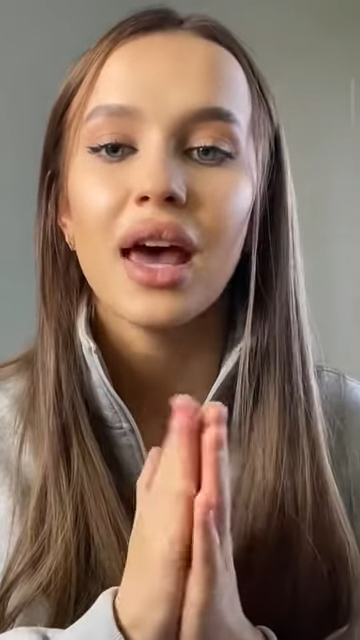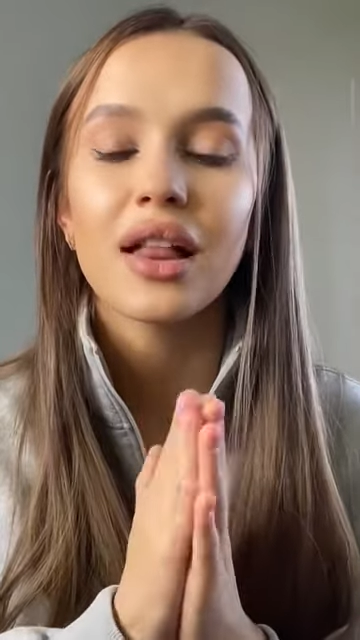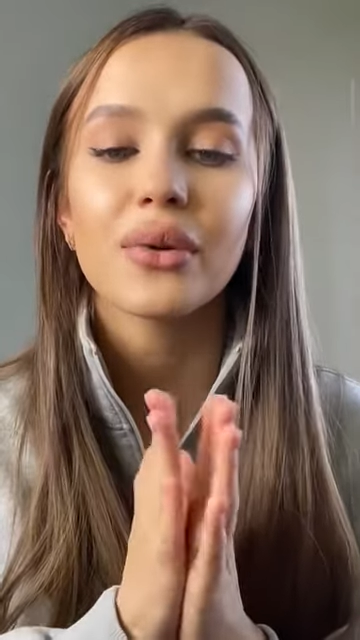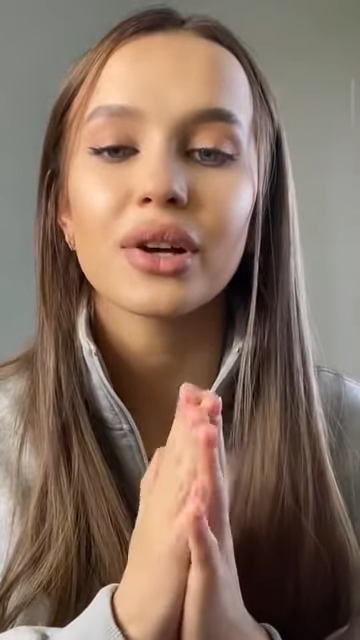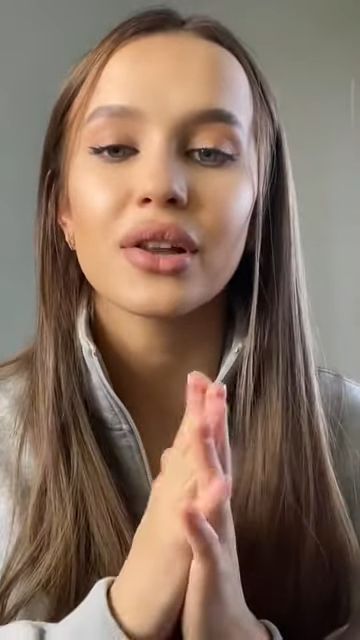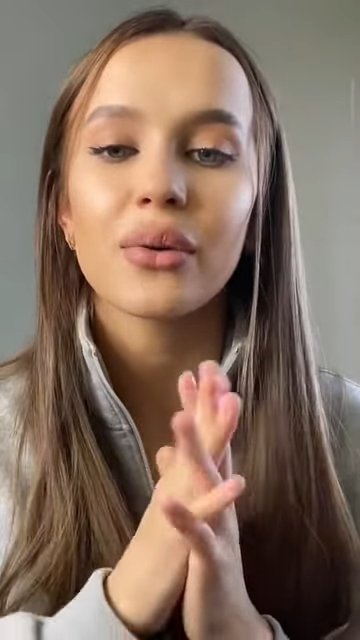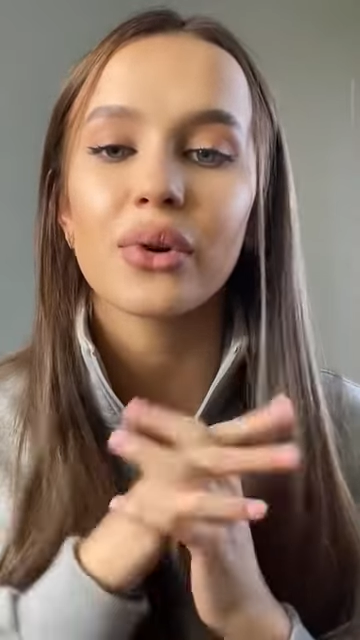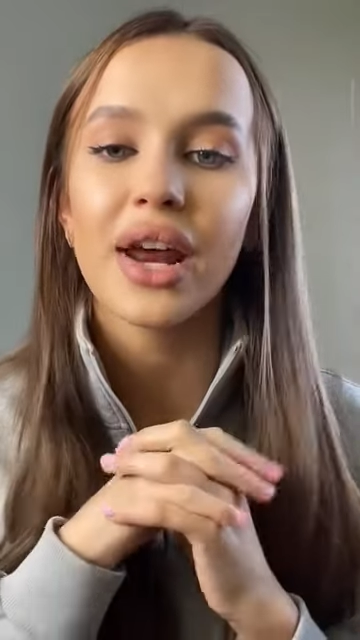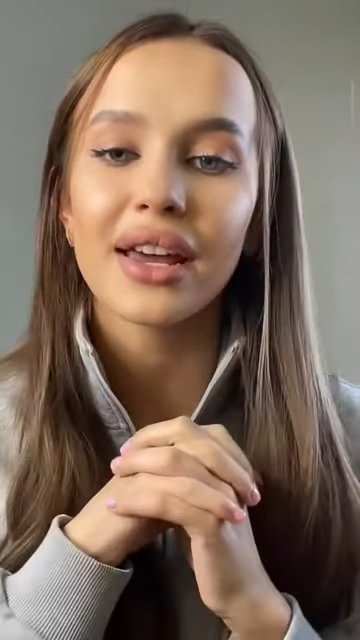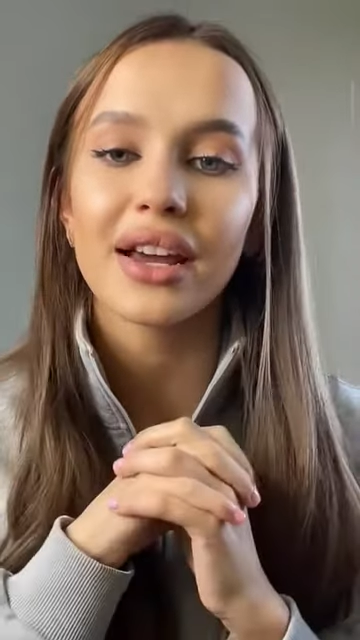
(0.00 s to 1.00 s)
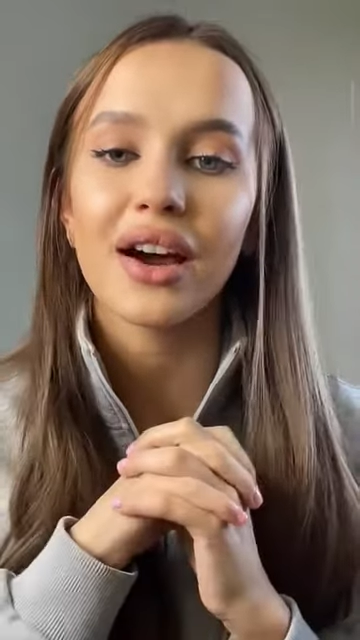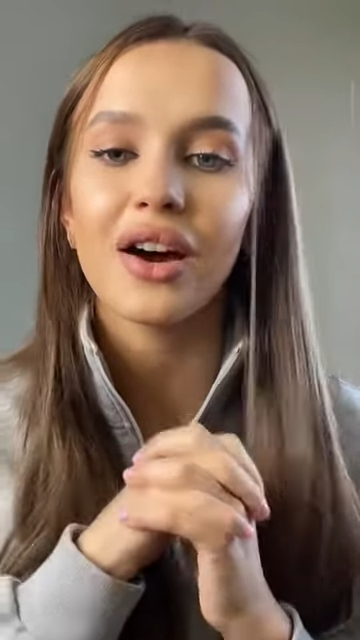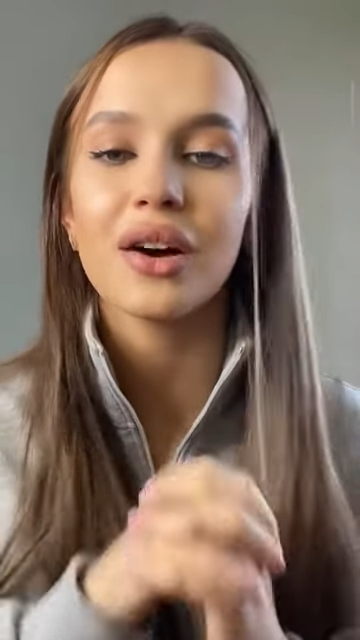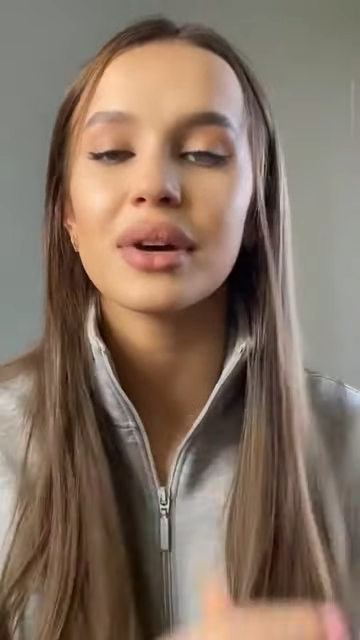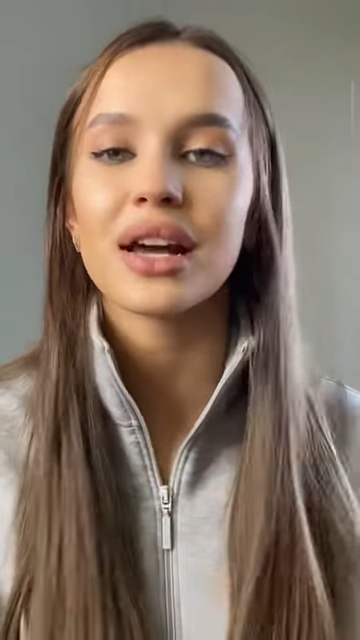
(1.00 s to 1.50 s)
Hello, hello,
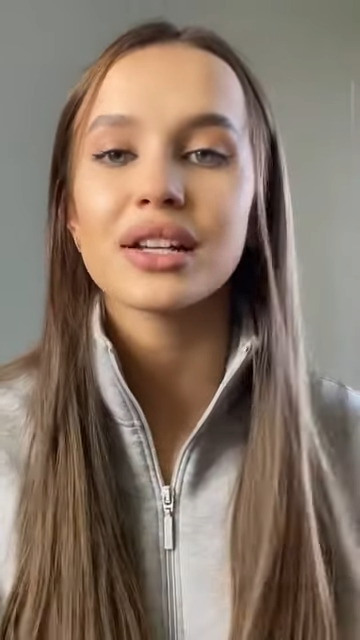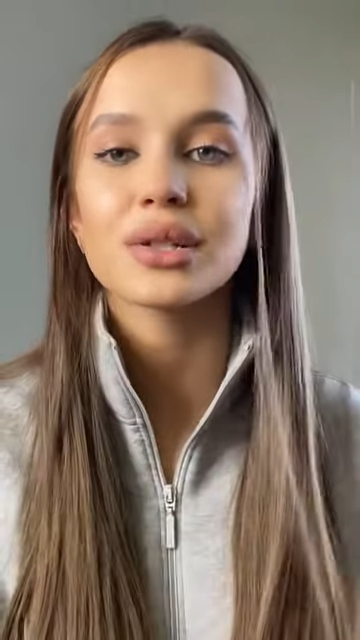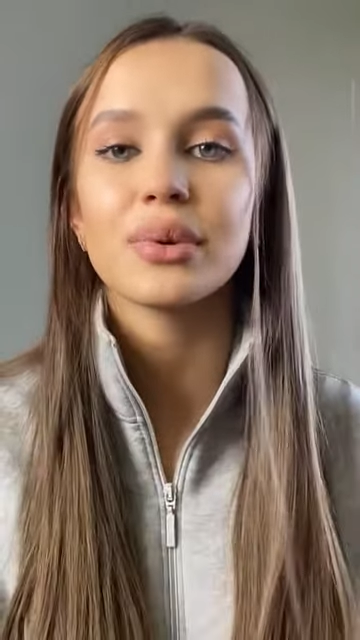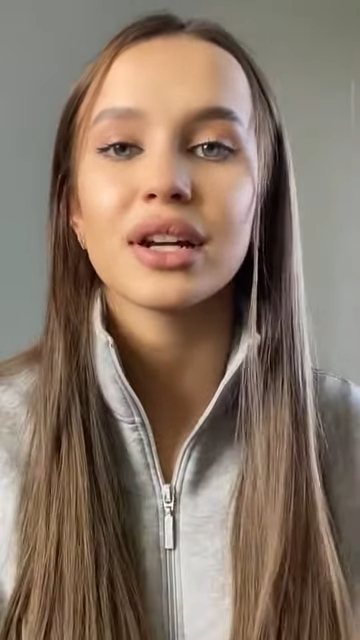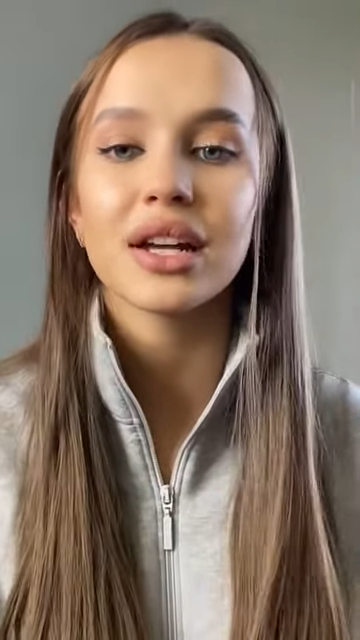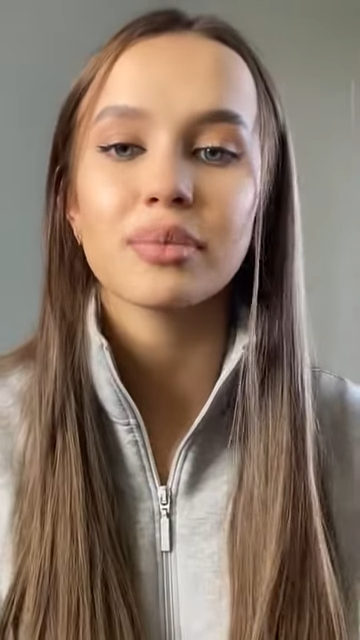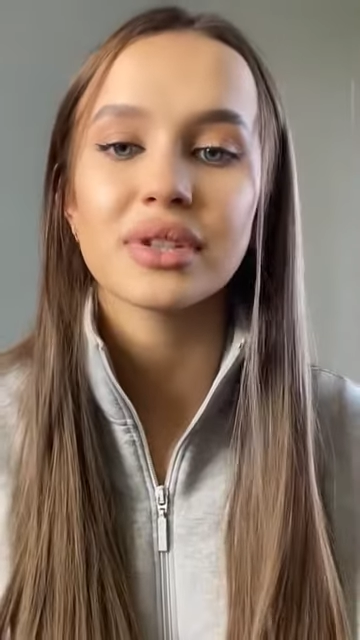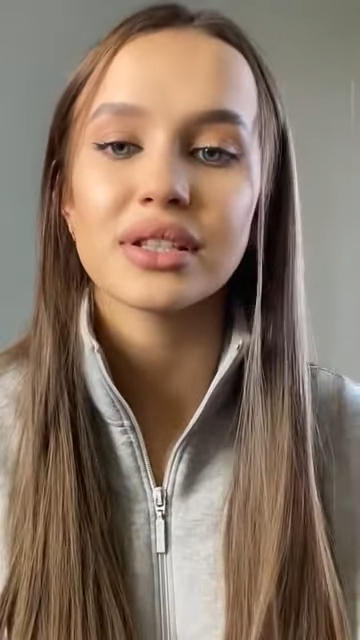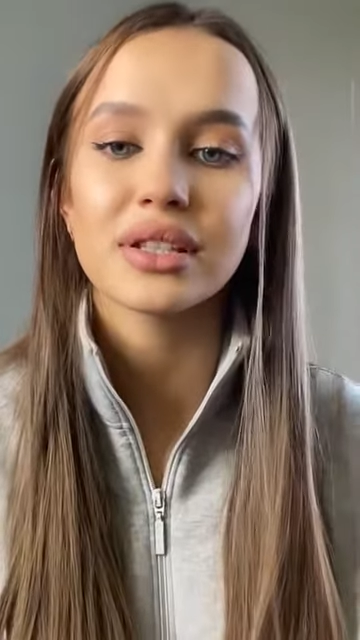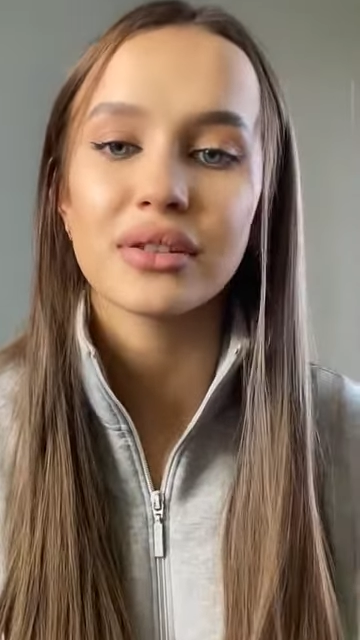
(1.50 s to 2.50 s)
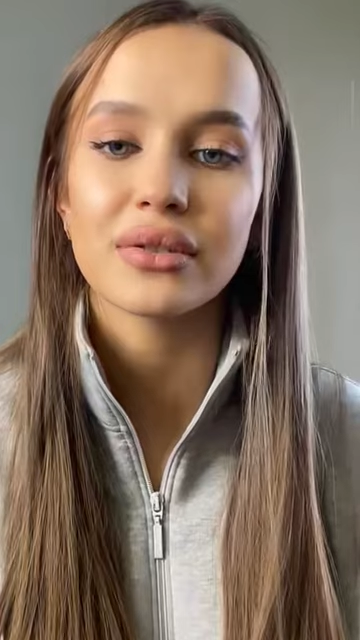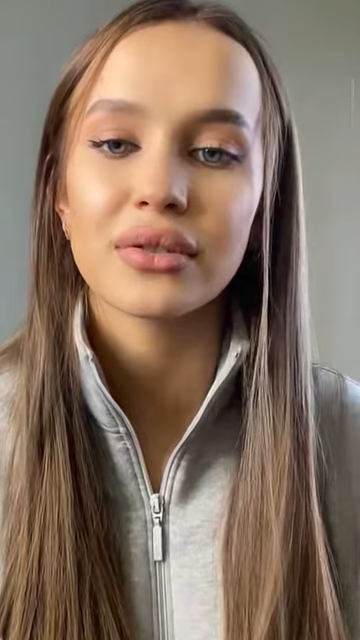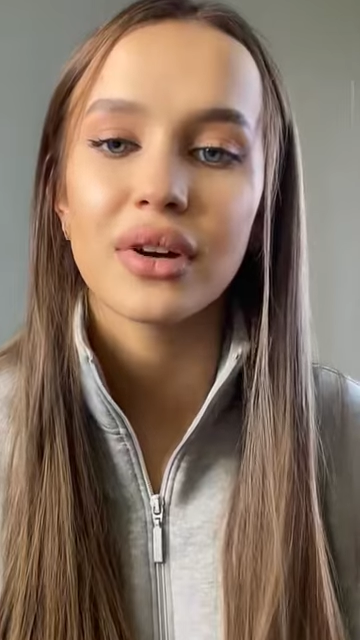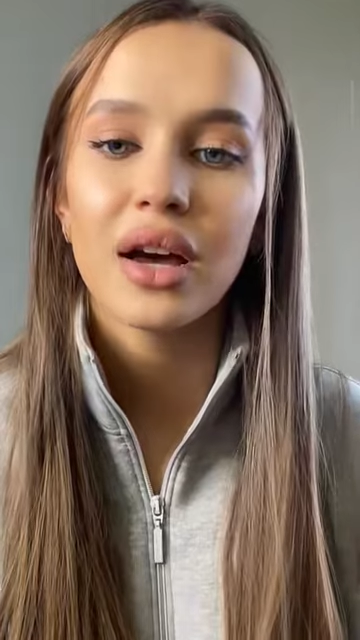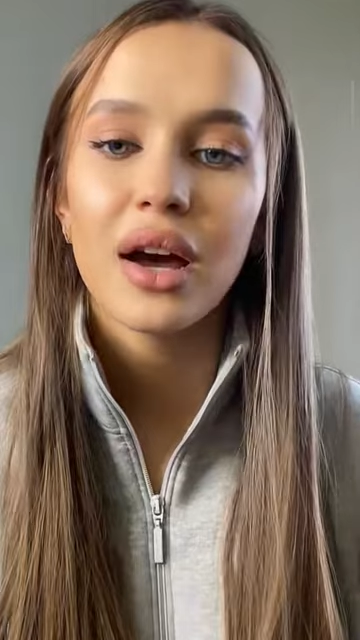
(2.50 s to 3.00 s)
Rega. Oh my god, I'm very happy to see you.